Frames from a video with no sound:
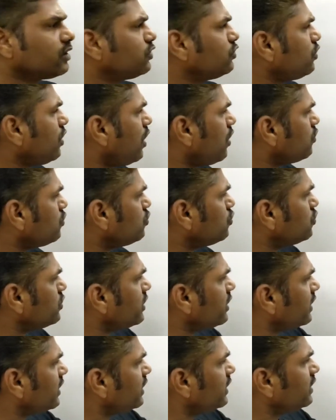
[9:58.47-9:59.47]
You have
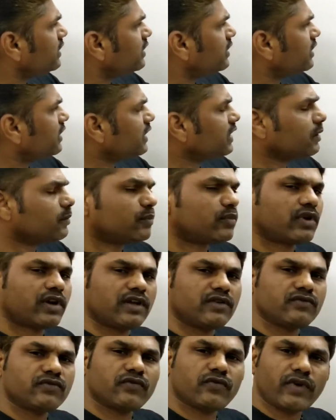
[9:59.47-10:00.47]
to take a
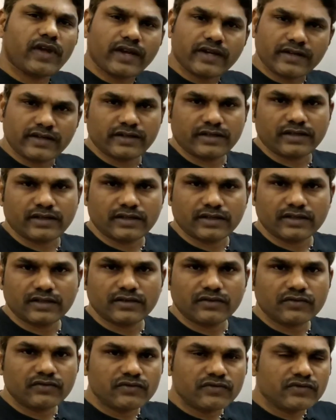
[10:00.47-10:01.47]
prime factor
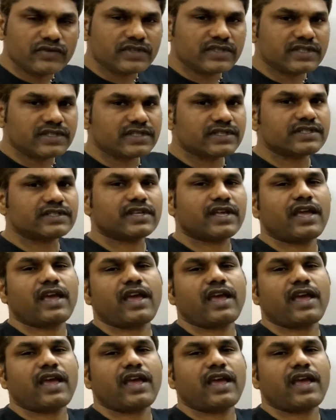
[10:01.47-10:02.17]
which is